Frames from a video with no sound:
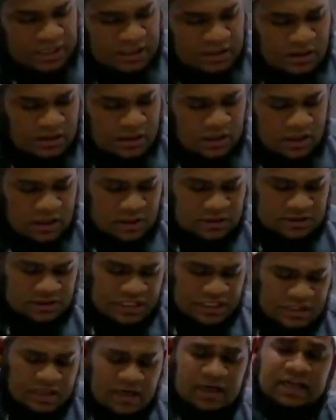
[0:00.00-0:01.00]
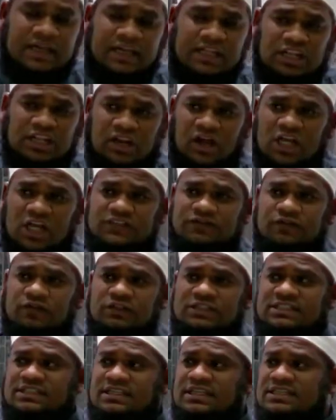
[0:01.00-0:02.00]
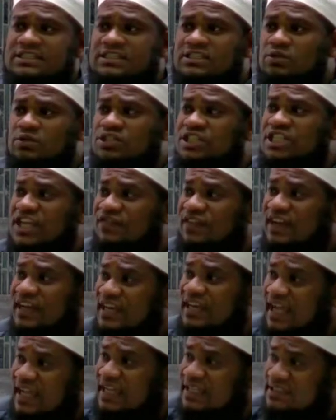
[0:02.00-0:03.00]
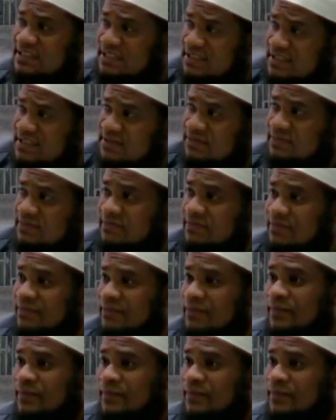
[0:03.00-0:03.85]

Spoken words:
generally it lasts for 6 to 7 days.